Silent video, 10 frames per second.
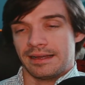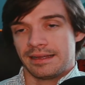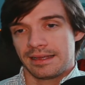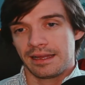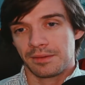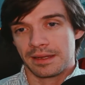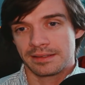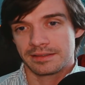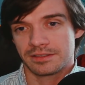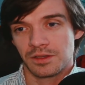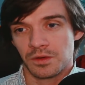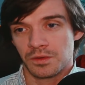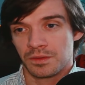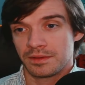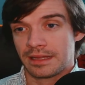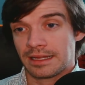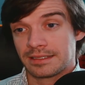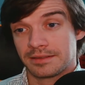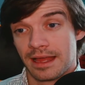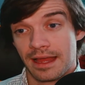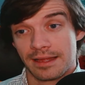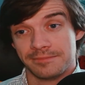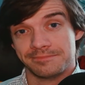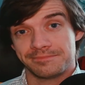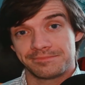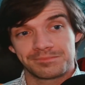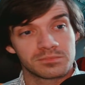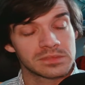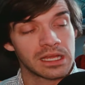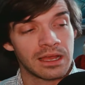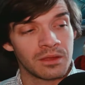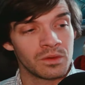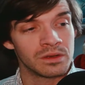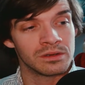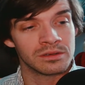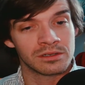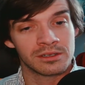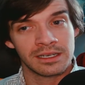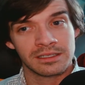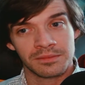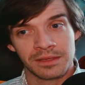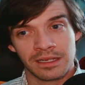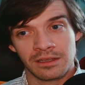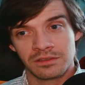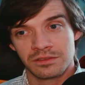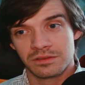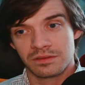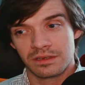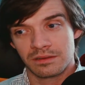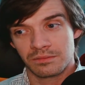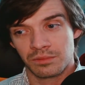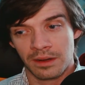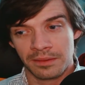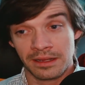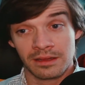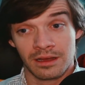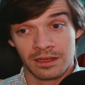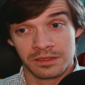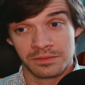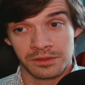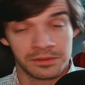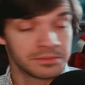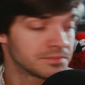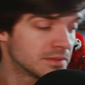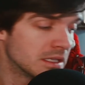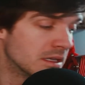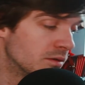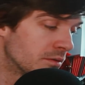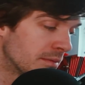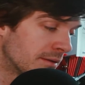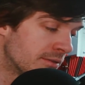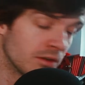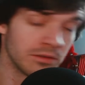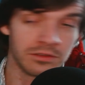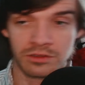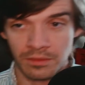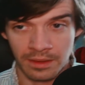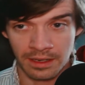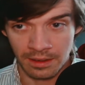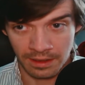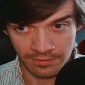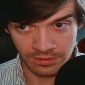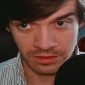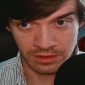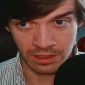Anyway, so that's that. I will create something else, probably at the hospital, with my phone, so it may not have as good